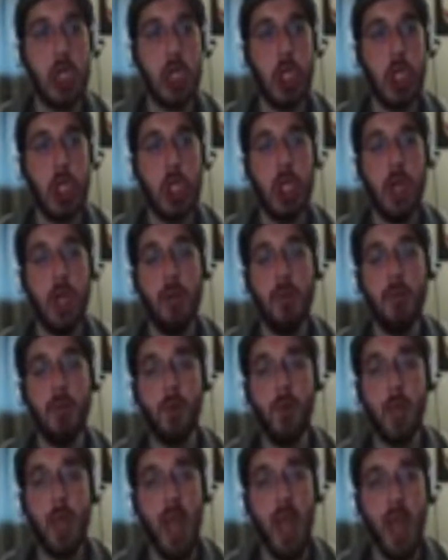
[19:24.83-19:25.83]
But we
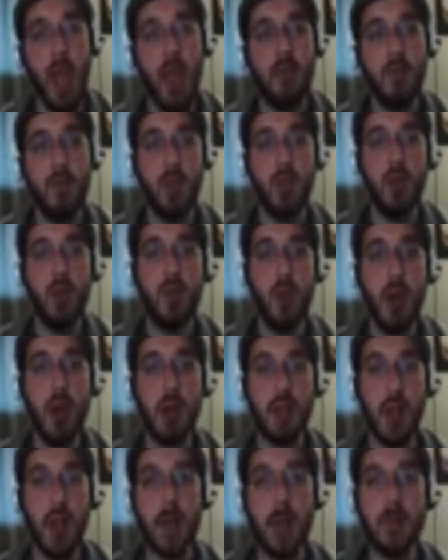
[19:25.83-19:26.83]
have two rock
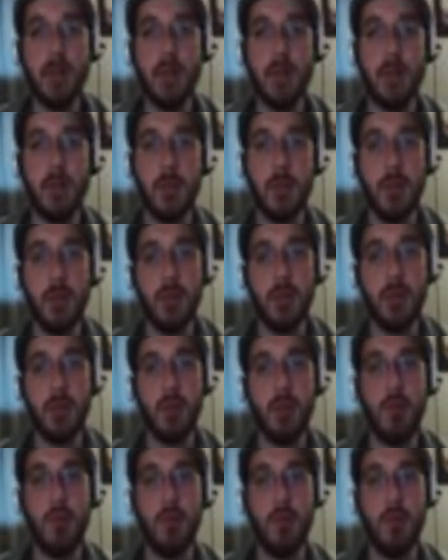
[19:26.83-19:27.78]
types, so...